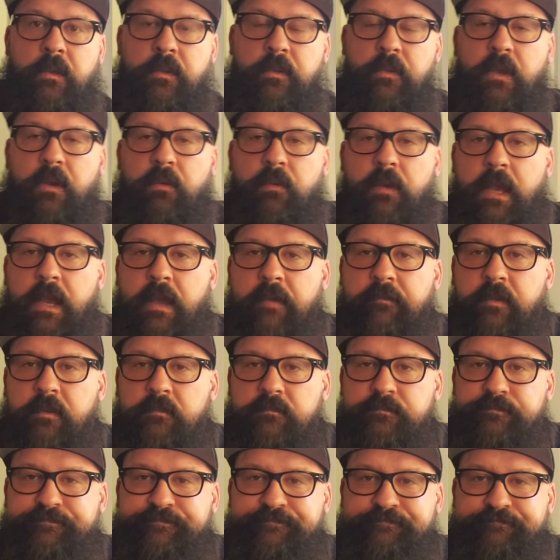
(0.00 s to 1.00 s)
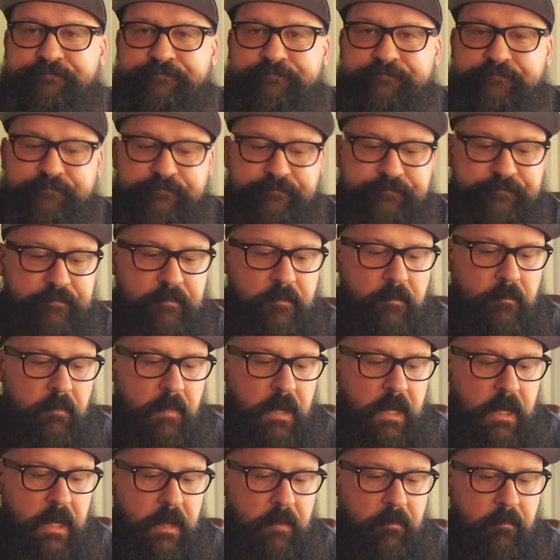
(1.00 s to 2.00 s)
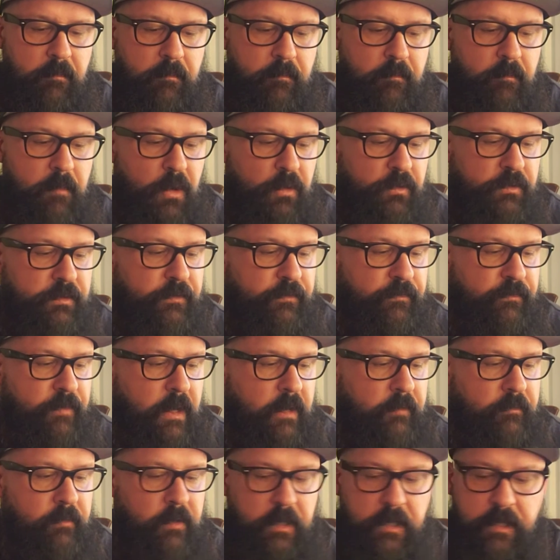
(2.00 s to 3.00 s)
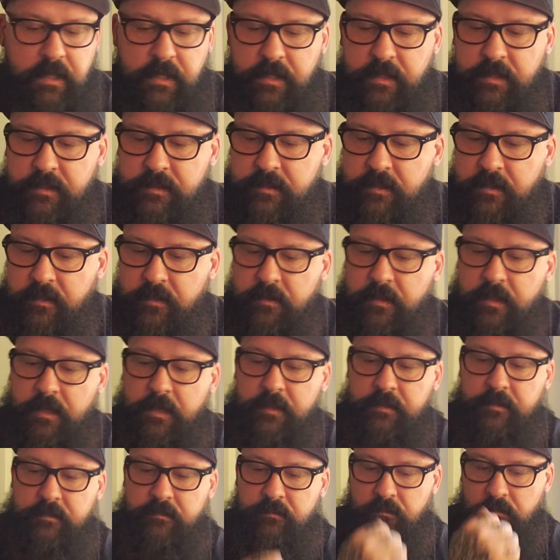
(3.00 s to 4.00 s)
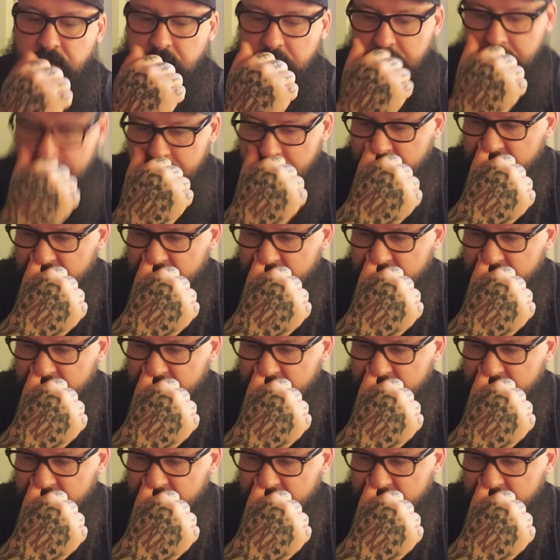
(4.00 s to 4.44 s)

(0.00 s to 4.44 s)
there we have it. My most favorite EDC things right